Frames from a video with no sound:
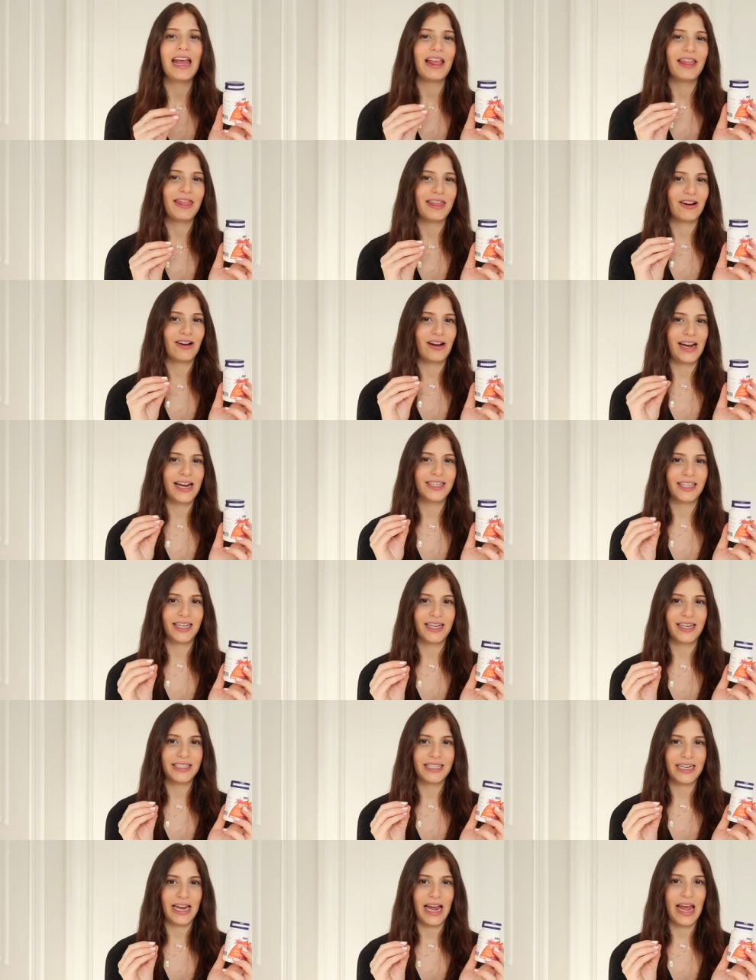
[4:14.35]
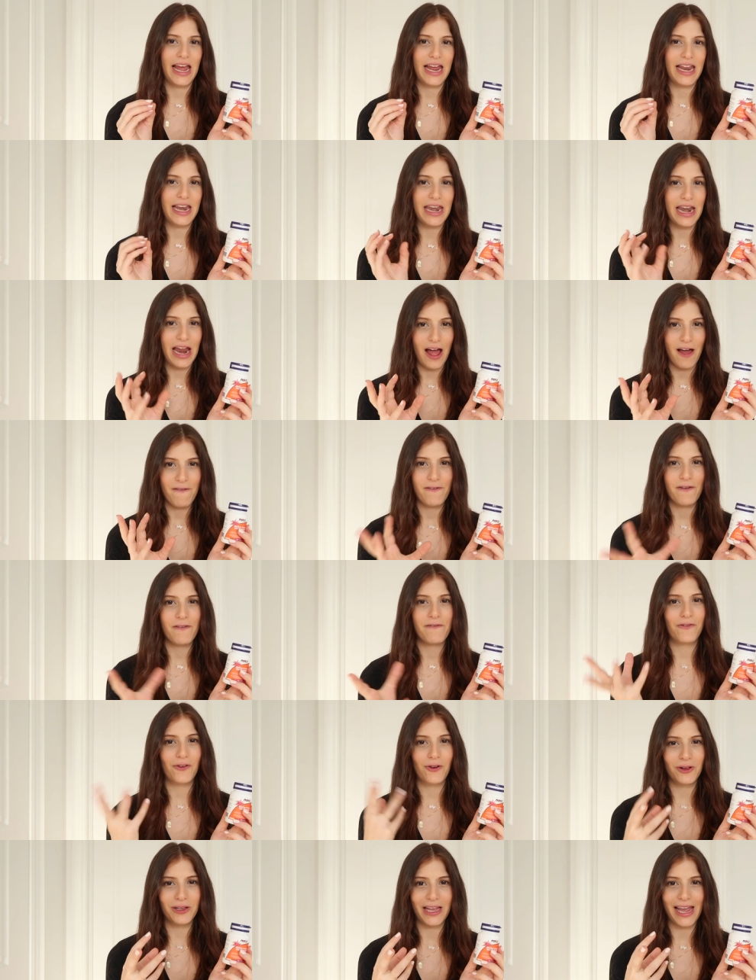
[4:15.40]
there isn't enough
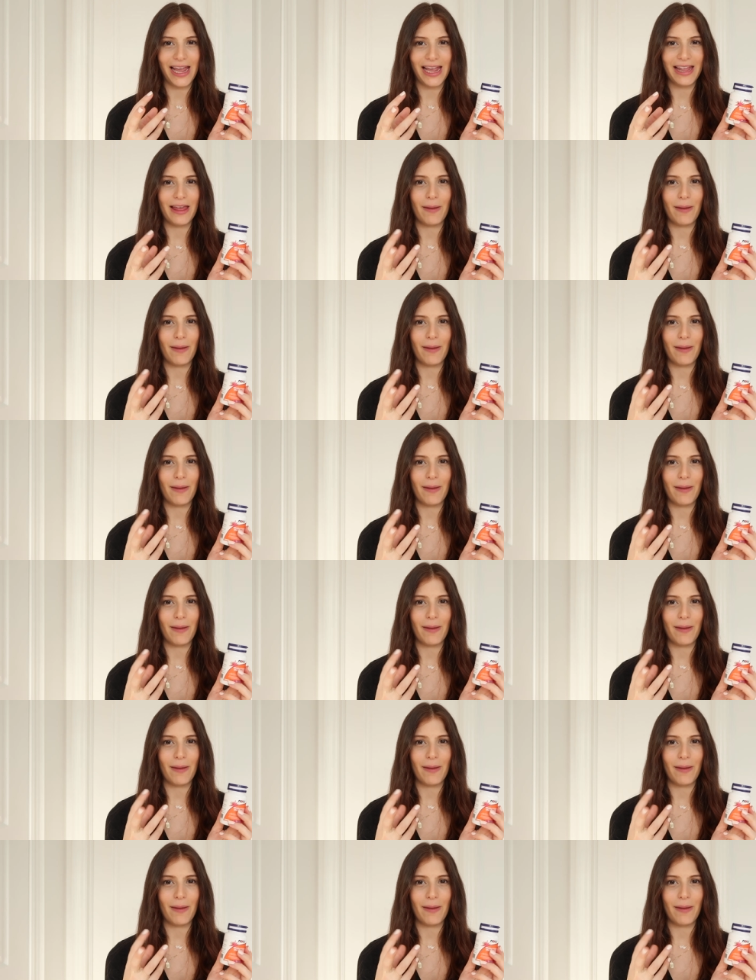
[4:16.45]
folate